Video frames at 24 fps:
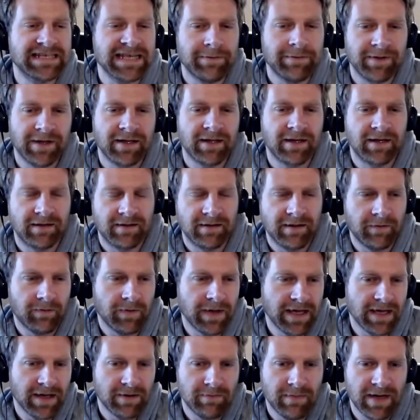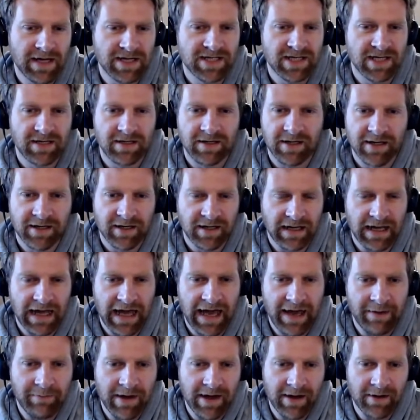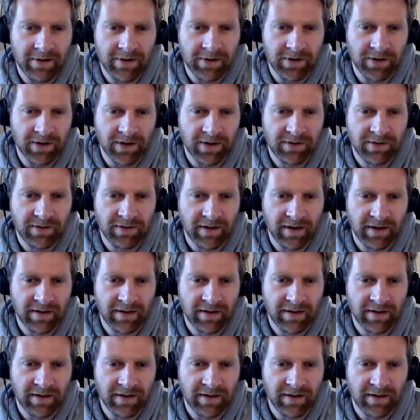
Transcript: something that we can measure in a lab here on Earth.